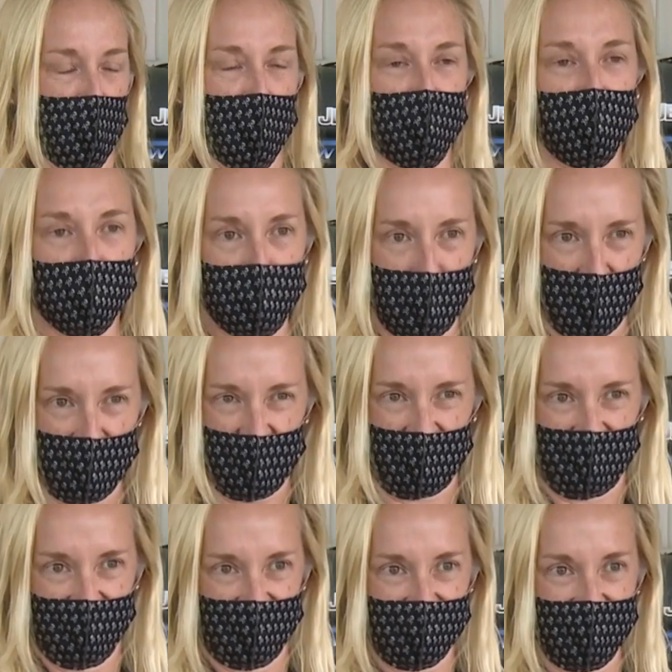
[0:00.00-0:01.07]

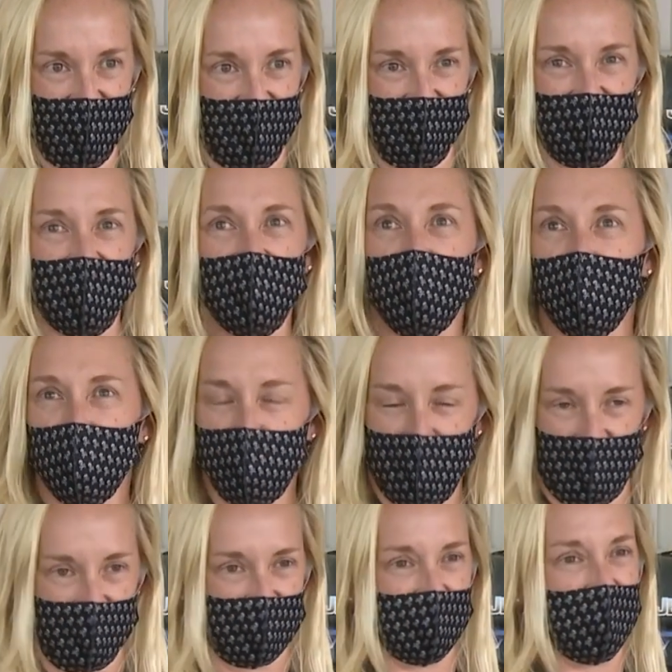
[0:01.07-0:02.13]
overbearing. It's not in your
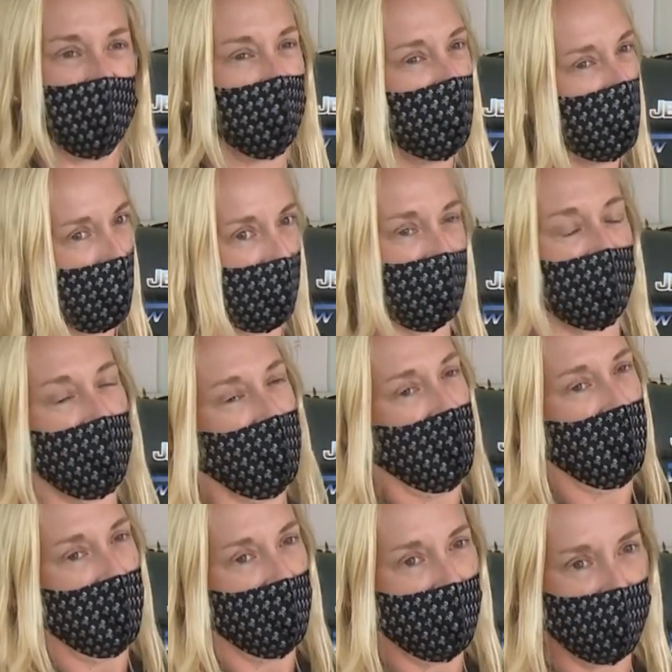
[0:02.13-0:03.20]
face. It's just
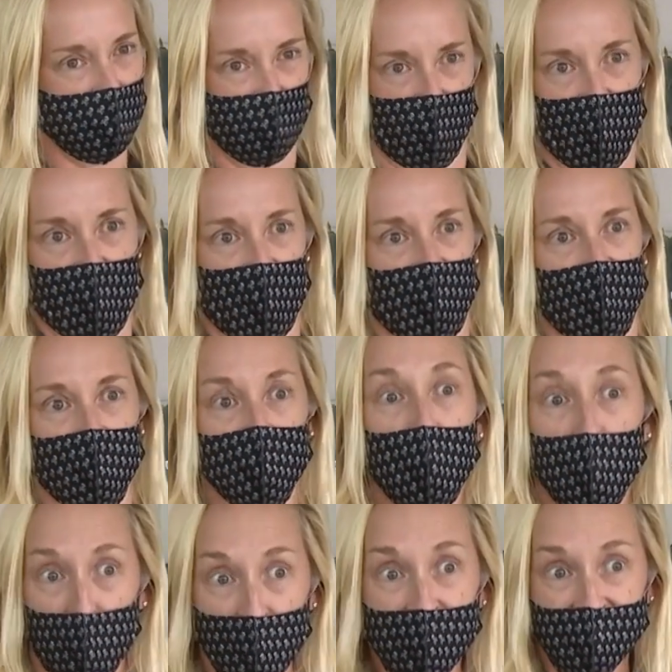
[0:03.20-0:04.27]
strong
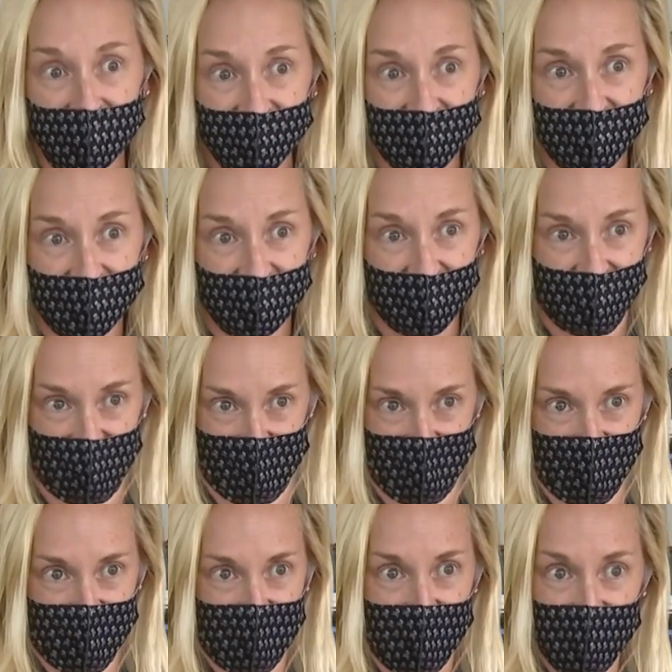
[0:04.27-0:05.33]
poise.
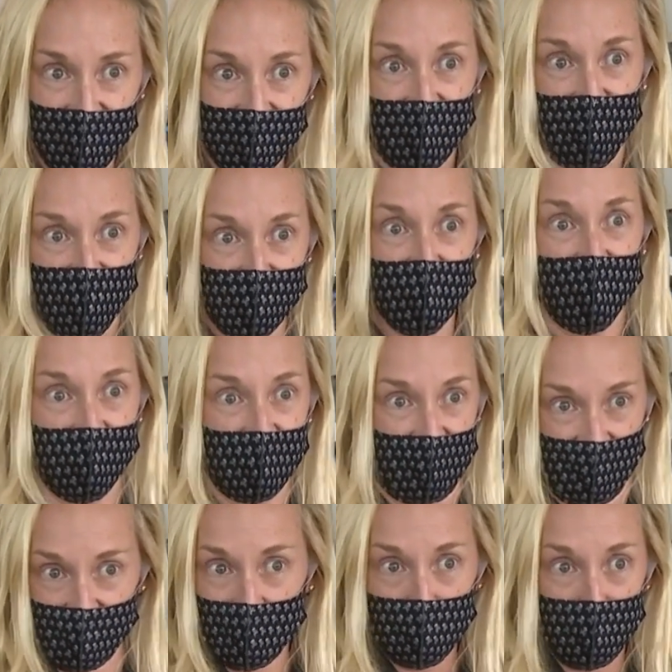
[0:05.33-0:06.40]
And yeah,
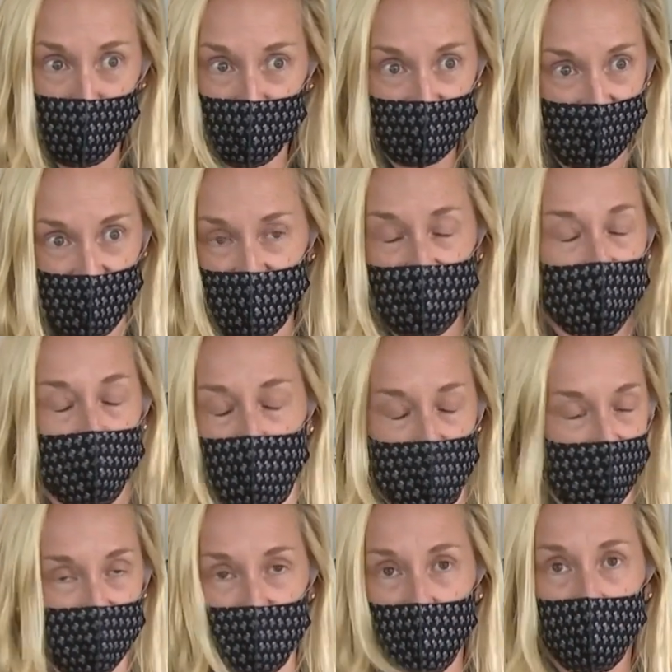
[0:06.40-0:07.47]
engineering and computer science are
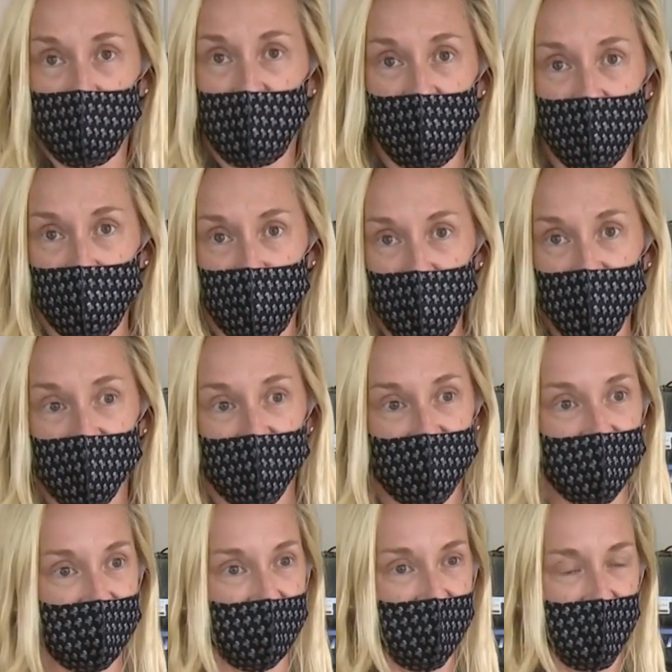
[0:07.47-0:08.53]
male dominated
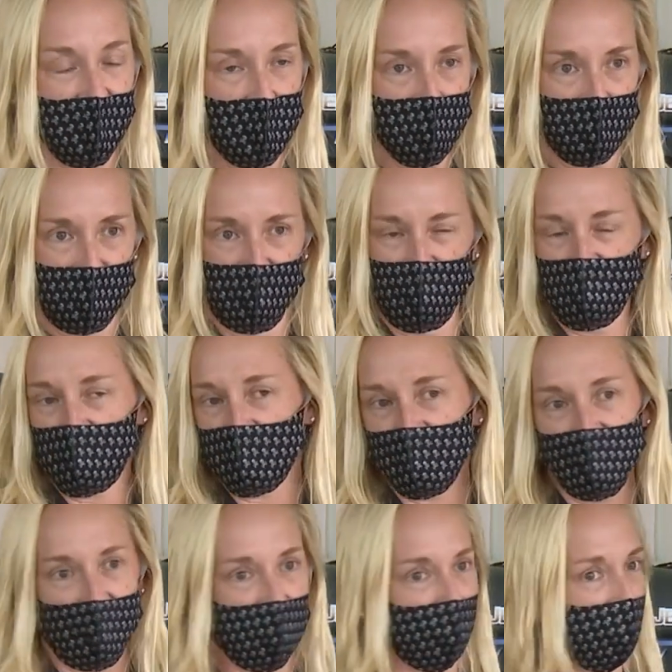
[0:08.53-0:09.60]
fields. And that
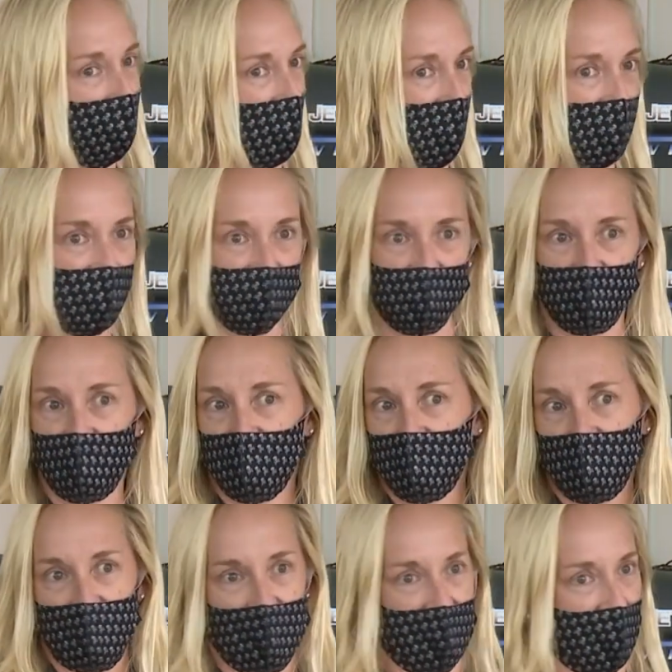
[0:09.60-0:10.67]
does not faze
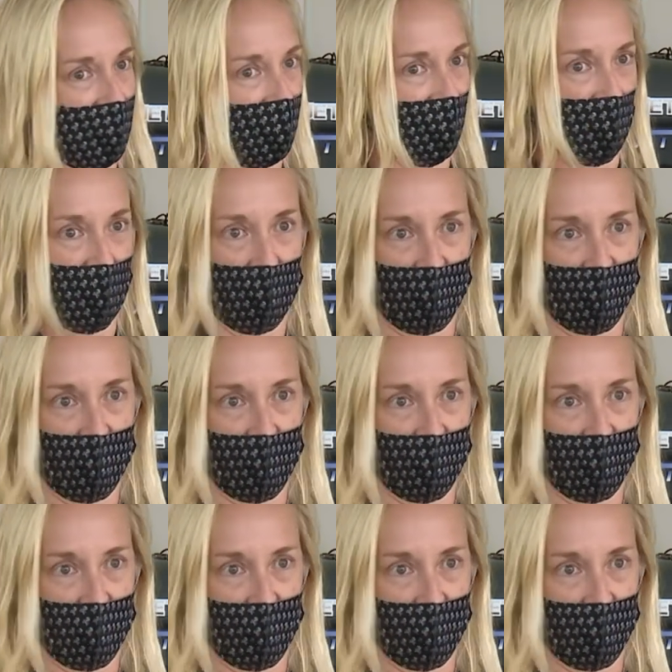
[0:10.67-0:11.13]
her at